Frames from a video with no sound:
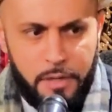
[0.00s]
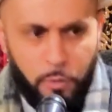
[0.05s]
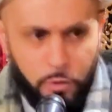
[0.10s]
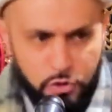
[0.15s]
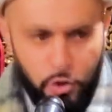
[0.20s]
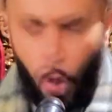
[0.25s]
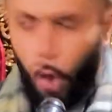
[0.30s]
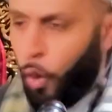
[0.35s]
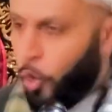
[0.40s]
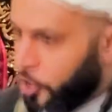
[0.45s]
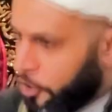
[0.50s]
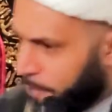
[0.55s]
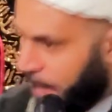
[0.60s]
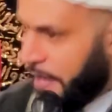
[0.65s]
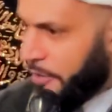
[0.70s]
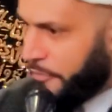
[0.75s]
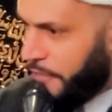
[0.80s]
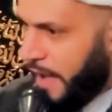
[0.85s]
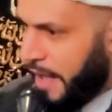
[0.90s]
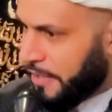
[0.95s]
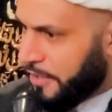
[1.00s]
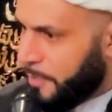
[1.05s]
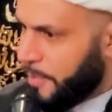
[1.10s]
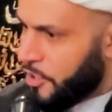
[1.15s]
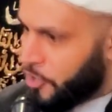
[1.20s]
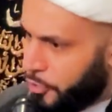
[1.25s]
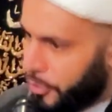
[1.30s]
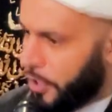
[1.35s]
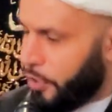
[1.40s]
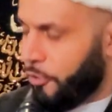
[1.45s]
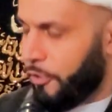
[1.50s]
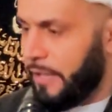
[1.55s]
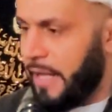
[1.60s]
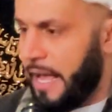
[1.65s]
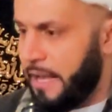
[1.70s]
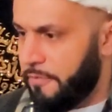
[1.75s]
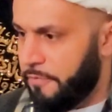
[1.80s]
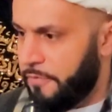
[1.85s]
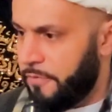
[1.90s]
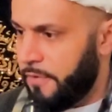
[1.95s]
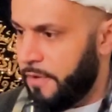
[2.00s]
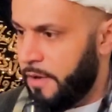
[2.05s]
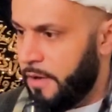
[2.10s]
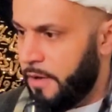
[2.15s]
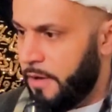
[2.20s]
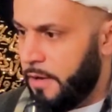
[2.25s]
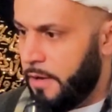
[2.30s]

It was owned by Fatima during her life.